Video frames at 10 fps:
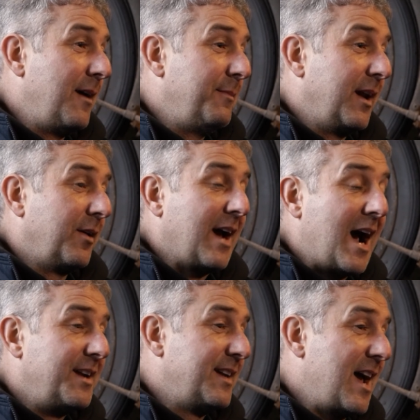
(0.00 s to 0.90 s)
you know, Guy
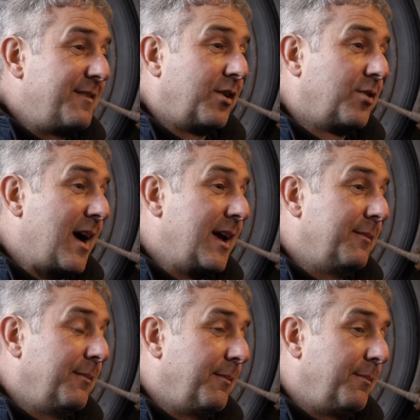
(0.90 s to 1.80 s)
and Dave are great
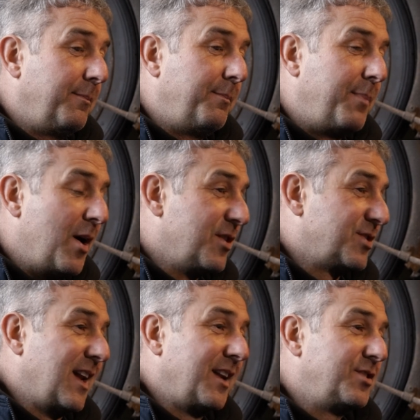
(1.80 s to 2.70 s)

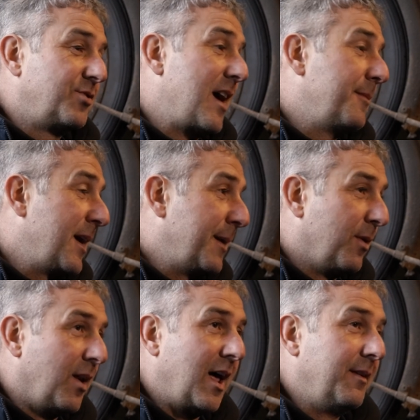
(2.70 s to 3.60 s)
personalities, great
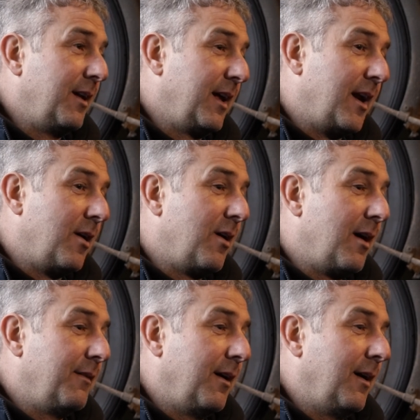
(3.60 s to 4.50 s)
people, and, you
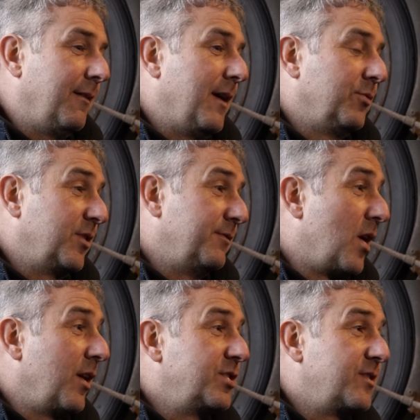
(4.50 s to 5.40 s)
know, a fountain of
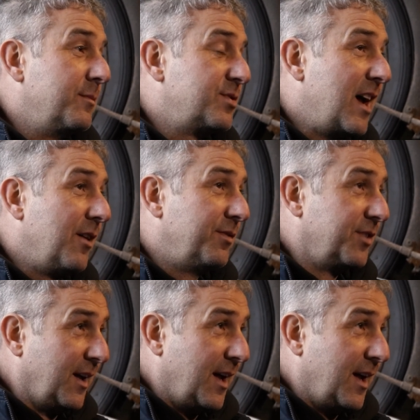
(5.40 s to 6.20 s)
knowledge themselves.